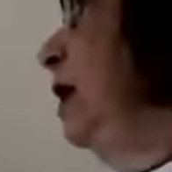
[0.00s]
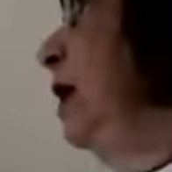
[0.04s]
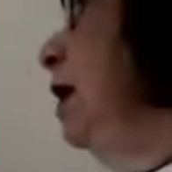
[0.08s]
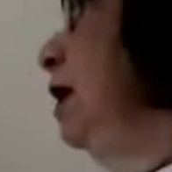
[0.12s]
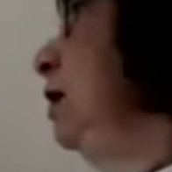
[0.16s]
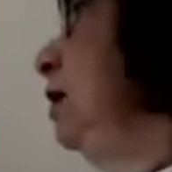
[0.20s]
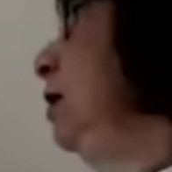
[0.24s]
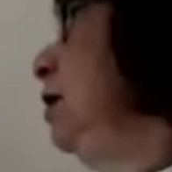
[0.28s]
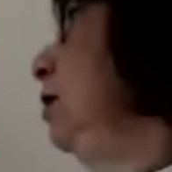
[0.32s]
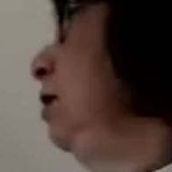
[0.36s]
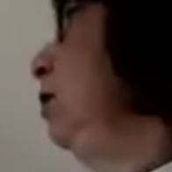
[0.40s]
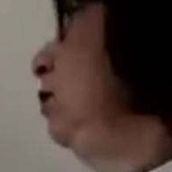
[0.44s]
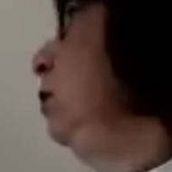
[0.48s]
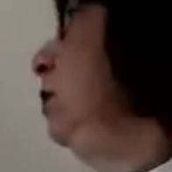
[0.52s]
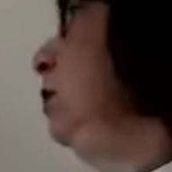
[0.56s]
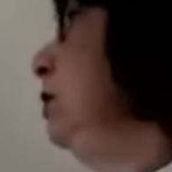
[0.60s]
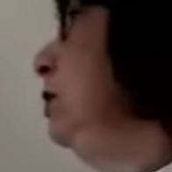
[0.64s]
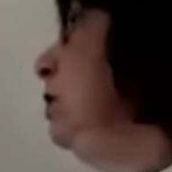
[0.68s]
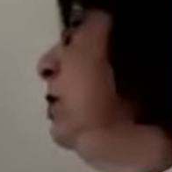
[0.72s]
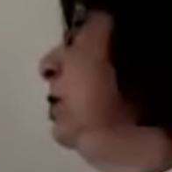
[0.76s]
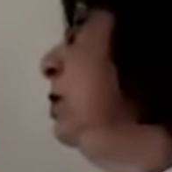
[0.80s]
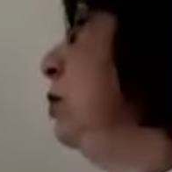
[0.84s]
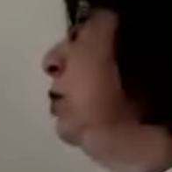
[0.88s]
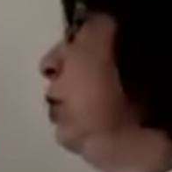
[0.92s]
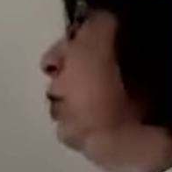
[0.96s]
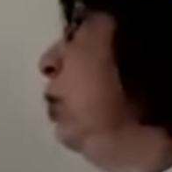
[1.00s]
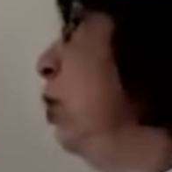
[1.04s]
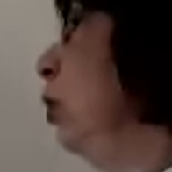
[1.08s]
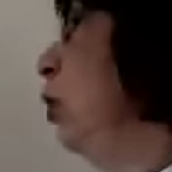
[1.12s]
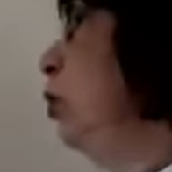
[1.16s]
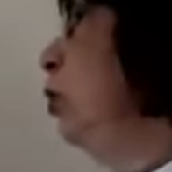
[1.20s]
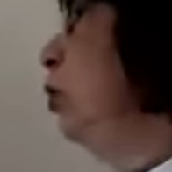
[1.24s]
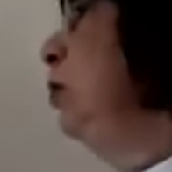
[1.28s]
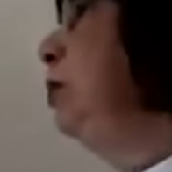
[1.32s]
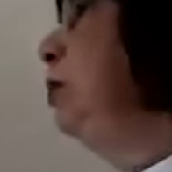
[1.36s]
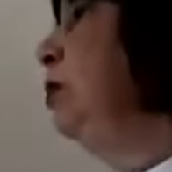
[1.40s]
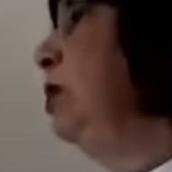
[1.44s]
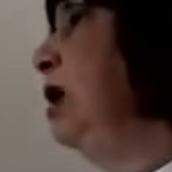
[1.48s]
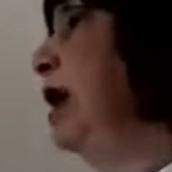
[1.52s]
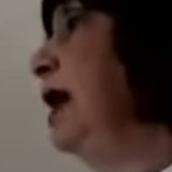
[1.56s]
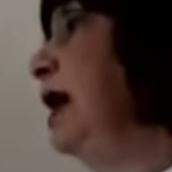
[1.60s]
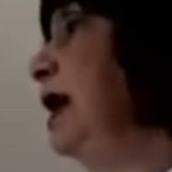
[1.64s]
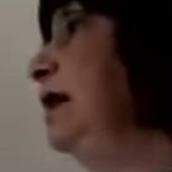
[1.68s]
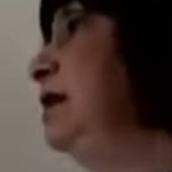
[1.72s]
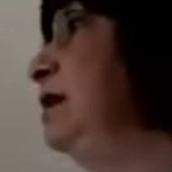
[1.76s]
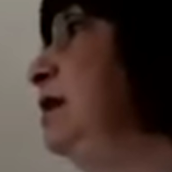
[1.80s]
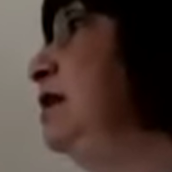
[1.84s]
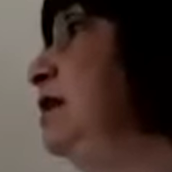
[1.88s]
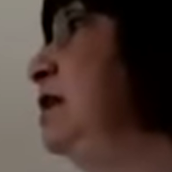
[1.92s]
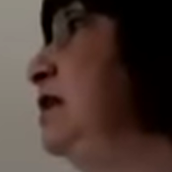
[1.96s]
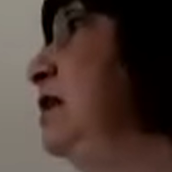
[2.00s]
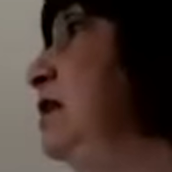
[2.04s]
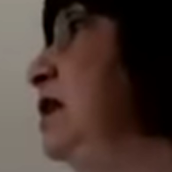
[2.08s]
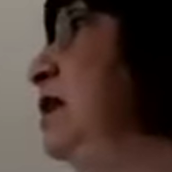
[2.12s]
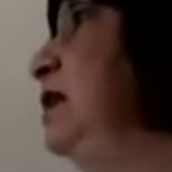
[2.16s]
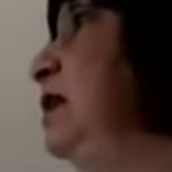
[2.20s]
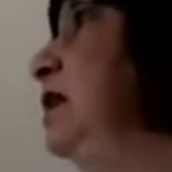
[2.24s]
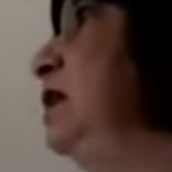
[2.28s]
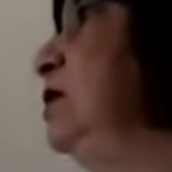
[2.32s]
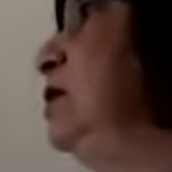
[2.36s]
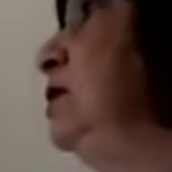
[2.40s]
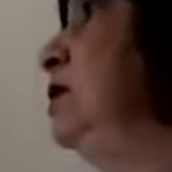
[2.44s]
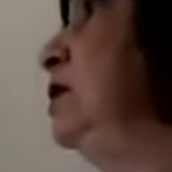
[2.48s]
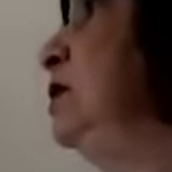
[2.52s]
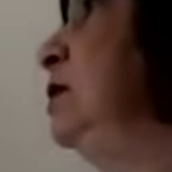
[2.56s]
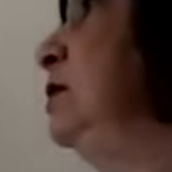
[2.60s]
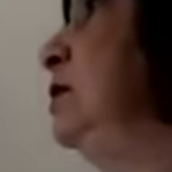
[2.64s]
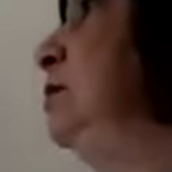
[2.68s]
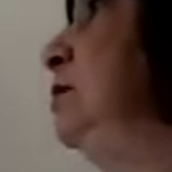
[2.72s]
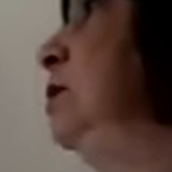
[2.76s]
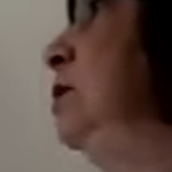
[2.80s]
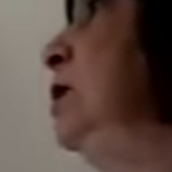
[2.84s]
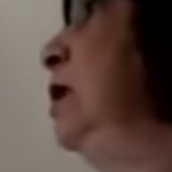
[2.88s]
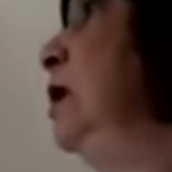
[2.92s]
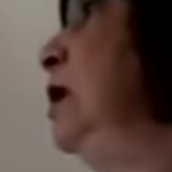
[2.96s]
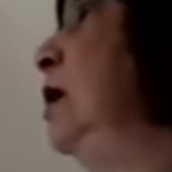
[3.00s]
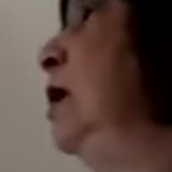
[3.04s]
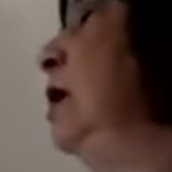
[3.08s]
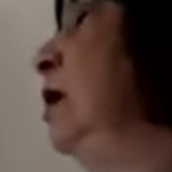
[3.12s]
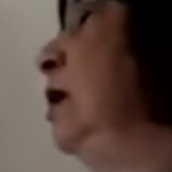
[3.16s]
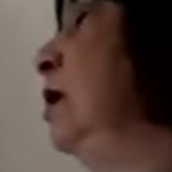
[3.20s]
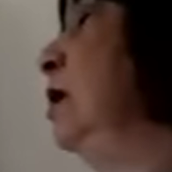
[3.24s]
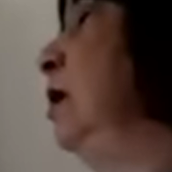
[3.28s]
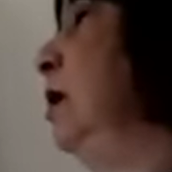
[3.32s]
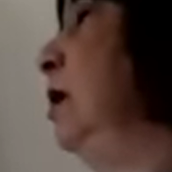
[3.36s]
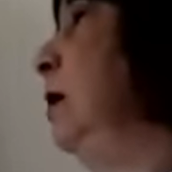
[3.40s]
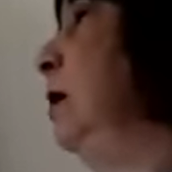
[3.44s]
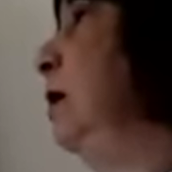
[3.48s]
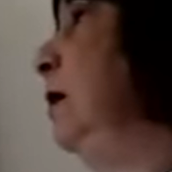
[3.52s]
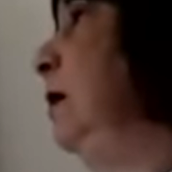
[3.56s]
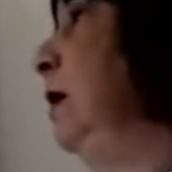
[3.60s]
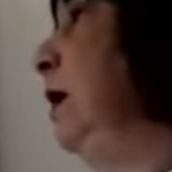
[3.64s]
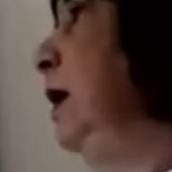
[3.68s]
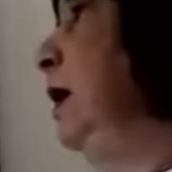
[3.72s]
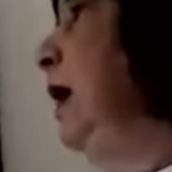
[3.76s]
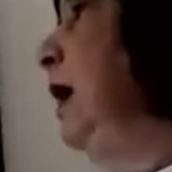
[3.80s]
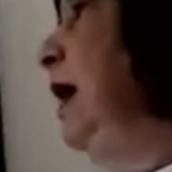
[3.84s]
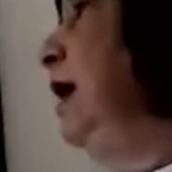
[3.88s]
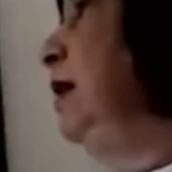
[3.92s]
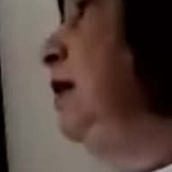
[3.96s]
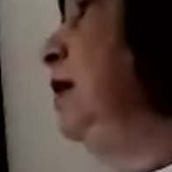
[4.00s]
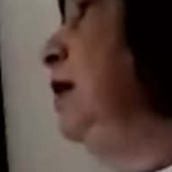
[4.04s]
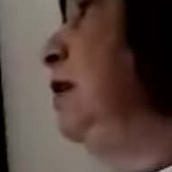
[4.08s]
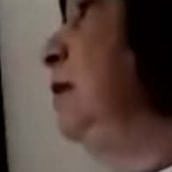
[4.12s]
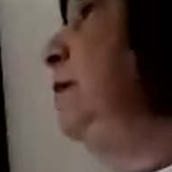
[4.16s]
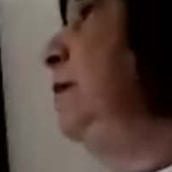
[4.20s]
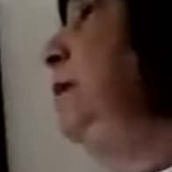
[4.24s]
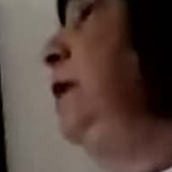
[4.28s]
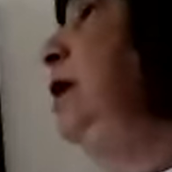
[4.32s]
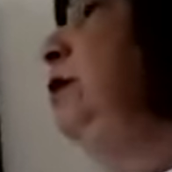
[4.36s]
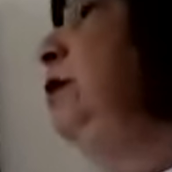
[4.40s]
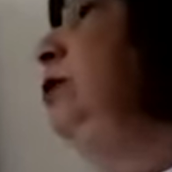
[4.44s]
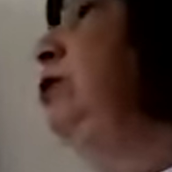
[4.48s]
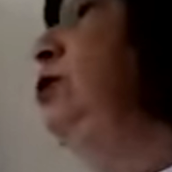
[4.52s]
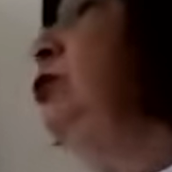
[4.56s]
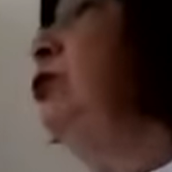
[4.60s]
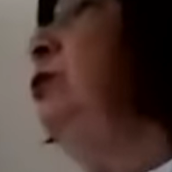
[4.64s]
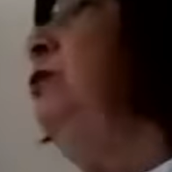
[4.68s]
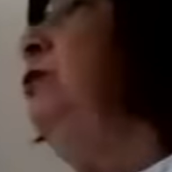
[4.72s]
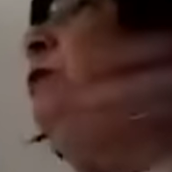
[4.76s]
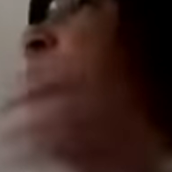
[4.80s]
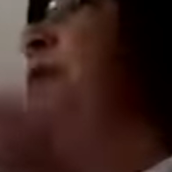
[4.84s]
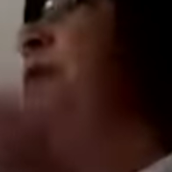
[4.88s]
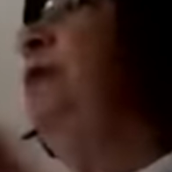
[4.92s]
In other words, this whole process is to get the middle term